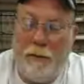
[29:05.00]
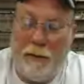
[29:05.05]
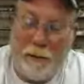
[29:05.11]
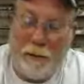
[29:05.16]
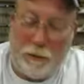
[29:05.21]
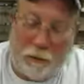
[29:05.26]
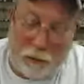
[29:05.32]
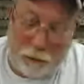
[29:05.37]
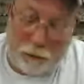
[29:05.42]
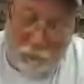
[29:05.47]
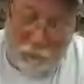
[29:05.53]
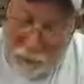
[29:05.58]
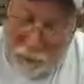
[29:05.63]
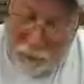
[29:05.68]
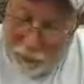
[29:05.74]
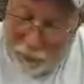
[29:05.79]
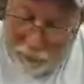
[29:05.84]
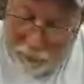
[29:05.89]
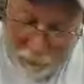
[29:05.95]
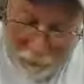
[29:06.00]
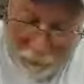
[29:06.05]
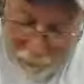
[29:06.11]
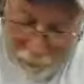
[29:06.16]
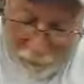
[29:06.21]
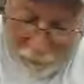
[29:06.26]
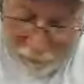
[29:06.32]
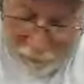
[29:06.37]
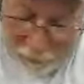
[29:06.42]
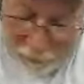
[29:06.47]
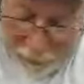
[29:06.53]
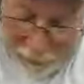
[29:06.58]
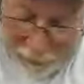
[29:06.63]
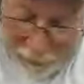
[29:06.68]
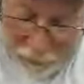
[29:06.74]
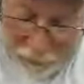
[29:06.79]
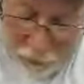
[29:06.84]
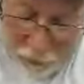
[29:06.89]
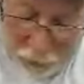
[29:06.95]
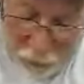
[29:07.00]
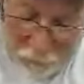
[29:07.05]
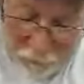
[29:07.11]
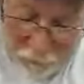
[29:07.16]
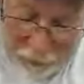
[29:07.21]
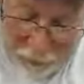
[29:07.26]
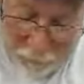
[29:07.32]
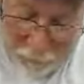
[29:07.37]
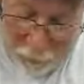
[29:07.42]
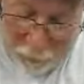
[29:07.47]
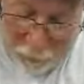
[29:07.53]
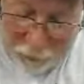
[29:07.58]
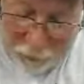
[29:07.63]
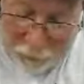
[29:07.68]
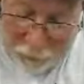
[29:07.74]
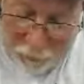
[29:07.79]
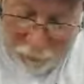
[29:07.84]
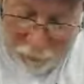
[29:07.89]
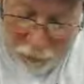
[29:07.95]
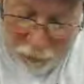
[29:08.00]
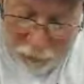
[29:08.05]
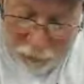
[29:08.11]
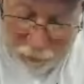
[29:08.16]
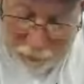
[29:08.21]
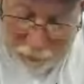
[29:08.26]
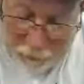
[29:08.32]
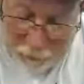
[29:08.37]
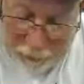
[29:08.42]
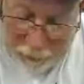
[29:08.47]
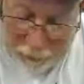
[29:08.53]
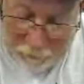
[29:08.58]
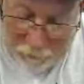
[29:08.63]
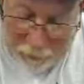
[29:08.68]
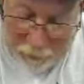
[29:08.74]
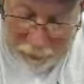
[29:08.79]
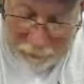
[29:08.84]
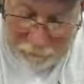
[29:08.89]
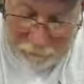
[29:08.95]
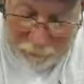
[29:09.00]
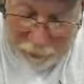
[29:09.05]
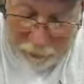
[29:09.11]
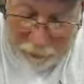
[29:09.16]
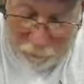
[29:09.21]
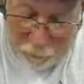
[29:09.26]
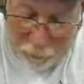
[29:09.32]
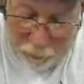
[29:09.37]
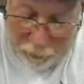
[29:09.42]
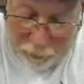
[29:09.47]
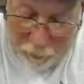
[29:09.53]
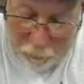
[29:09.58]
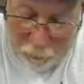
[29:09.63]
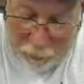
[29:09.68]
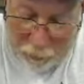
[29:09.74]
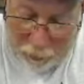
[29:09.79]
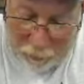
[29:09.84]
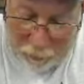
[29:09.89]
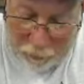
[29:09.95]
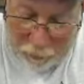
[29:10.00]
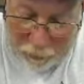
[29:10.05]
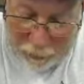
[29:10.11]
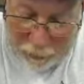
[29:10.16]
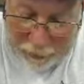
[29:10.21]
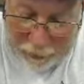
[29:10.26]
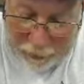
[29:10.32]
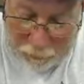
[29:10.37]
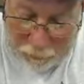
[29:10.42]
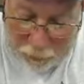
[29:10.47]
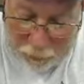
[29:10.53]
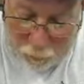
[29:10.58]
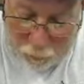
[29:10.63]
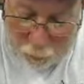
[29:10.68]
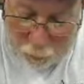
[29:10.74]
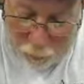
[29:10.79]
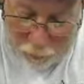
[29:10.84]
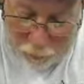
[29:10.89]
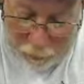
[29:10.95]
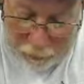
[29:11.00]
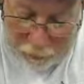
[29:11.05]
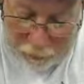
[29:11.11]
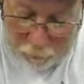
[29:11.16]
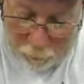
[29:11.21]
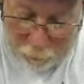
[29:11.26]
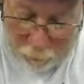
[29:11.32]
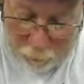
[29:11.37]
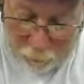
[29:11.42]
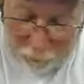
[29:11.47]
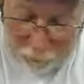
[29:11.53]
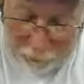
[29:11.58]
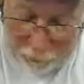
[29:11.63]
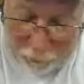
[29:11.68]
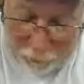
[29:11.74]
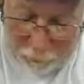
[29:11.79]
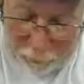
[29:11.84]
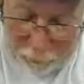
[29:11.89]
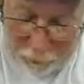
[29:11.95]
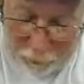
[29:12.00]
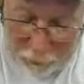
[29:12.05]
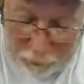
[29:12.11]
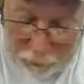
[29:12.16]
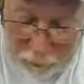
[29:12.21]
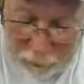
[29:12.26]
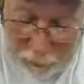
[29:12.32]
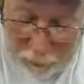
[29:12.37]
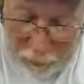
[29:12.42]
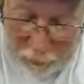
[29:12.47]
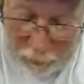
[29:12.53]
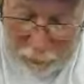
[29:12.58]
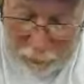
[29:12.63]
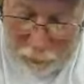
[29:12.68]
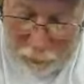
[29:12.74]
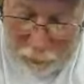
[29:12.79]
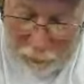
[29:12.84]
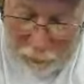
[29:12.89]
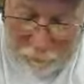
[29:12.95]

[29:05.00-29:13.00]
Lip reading: That's awesome. Well, the guys that you've had with you this year have done really well. You guys must work together really good, because you